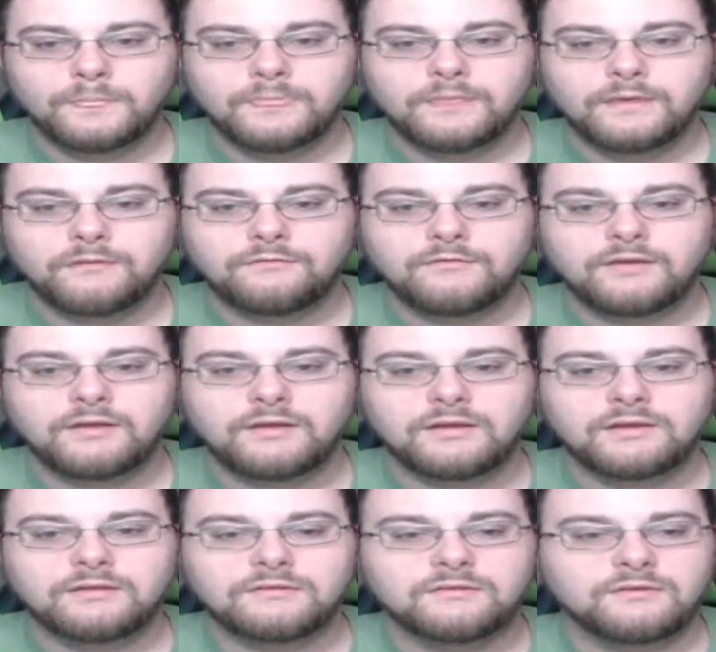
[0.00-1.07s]
if King
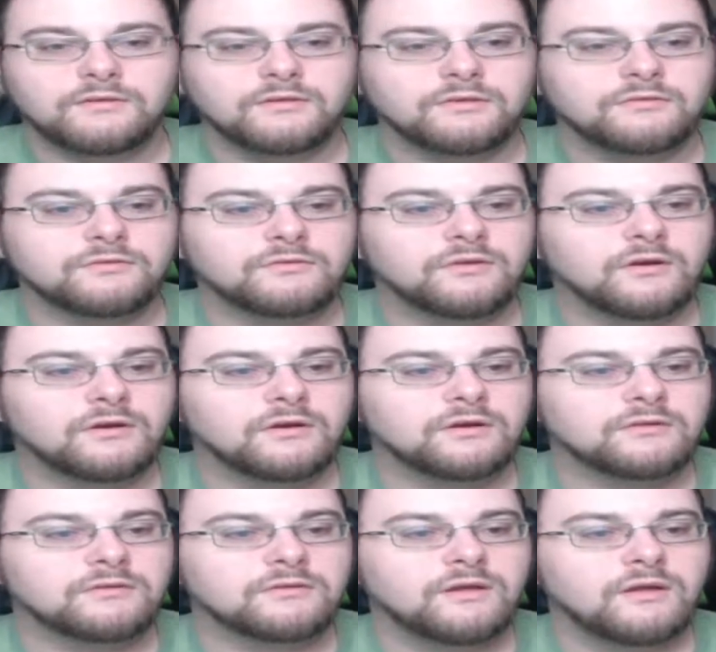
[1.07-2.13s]
can see those
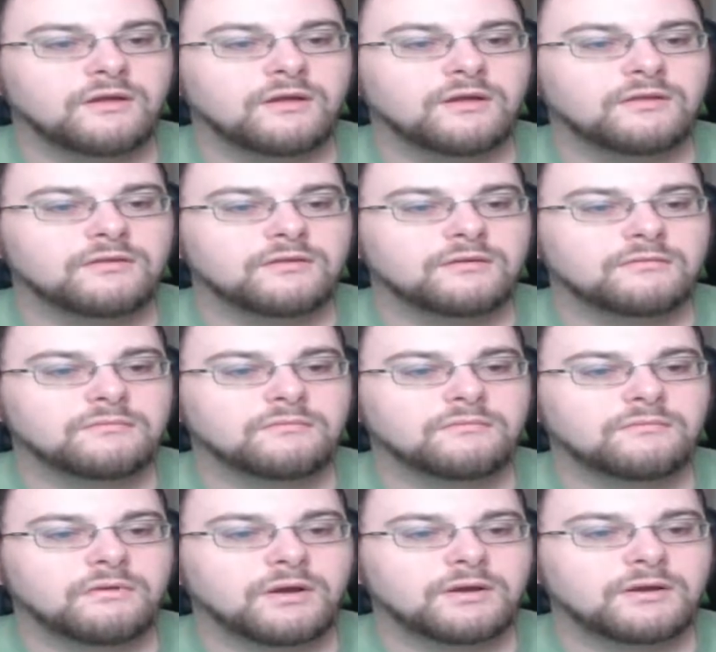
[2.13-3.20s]
stars, then
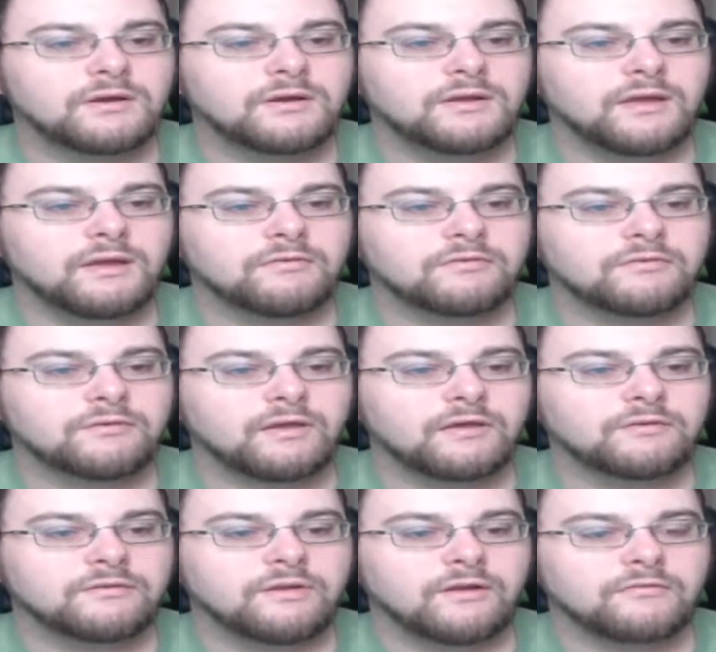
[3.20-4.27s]
why did he have his
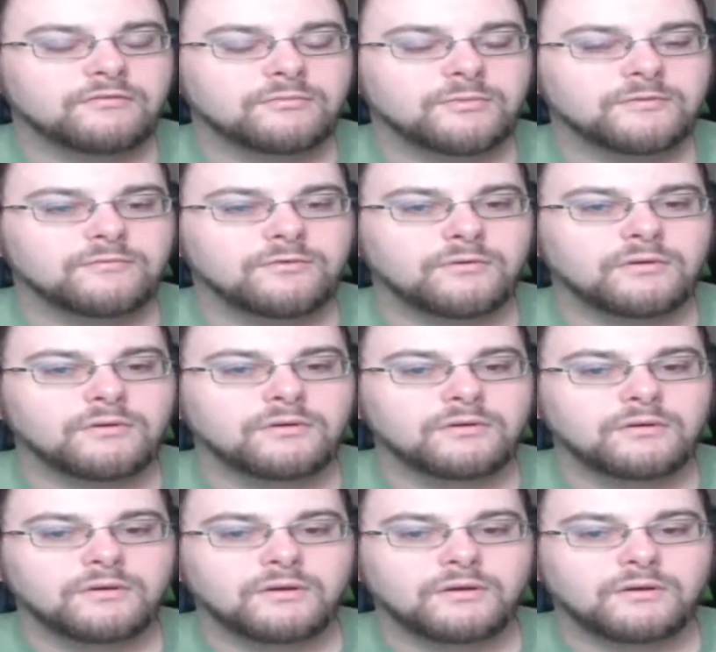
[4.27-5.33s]
eyes covered before?
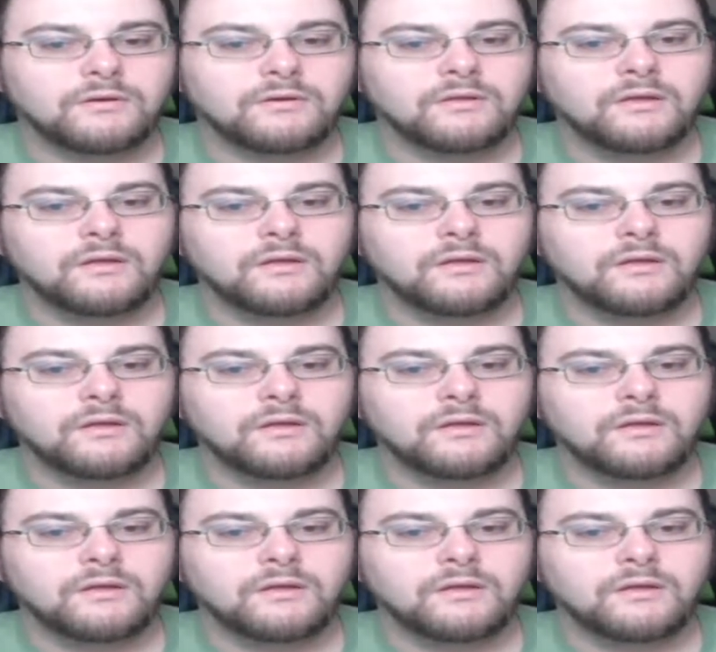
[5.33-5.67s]
Girl,